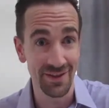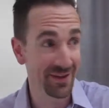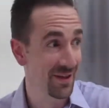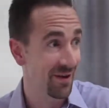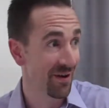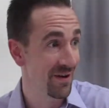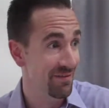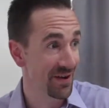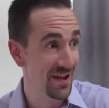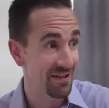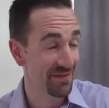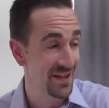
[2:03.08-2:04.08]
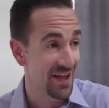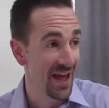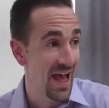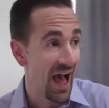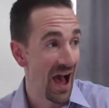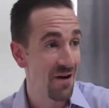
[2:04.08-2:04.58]

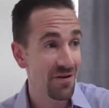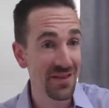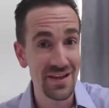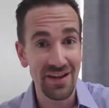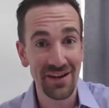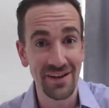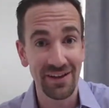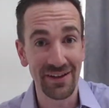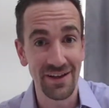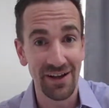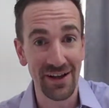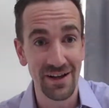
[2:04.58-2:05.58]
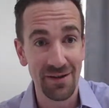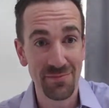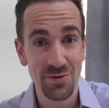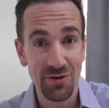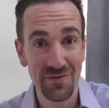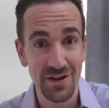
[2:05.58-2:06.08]
How are they going to
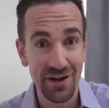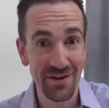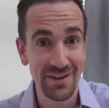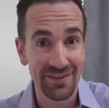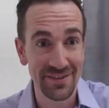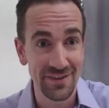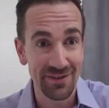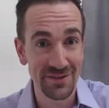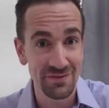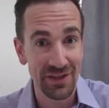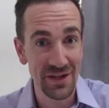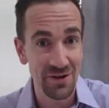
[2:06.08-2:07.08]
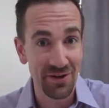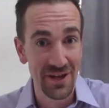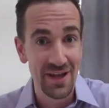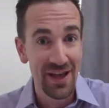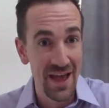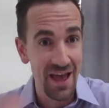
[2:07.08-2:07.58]
improve their hearing skills if they don't
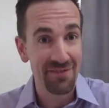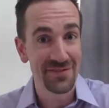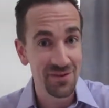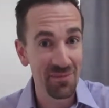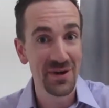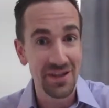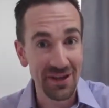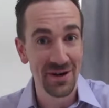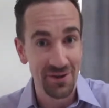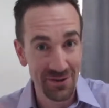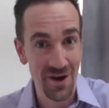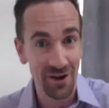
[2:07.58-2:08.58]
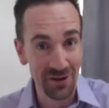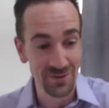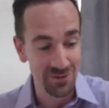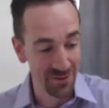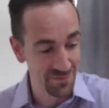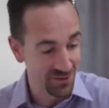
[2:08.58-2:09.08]
have somebody, talking
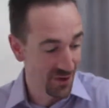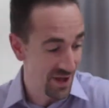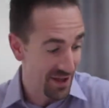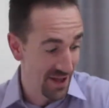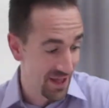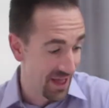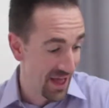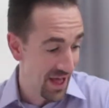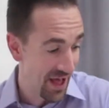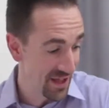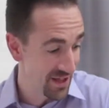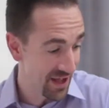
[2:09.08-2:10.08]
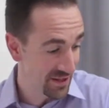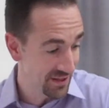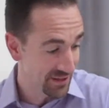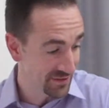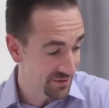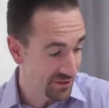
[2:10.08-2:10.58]
to them? So I
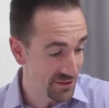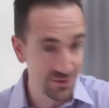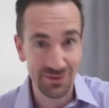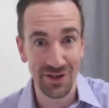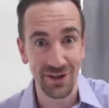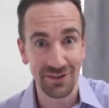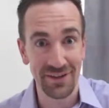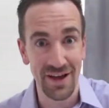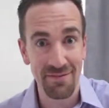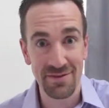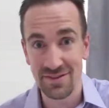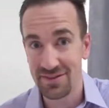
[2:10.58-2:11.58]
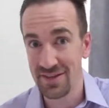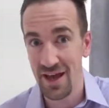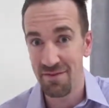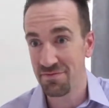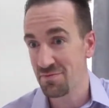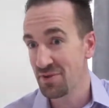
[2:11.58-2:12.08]
like the Teacher Talk Time. It's a
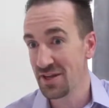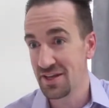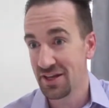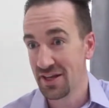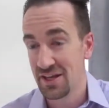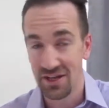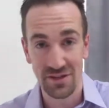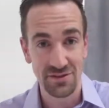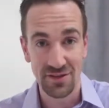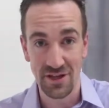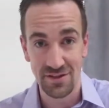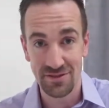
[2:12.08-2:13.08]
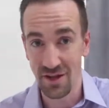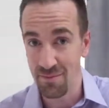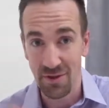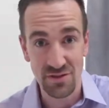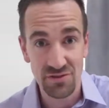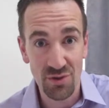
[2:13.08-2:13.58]
time for me to tell
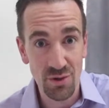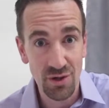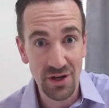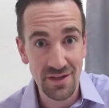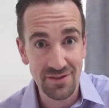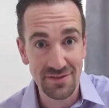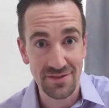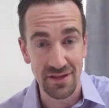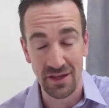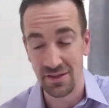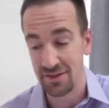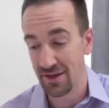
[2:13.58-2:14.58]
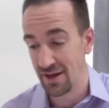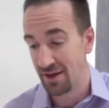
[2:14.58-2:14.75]
my stories, and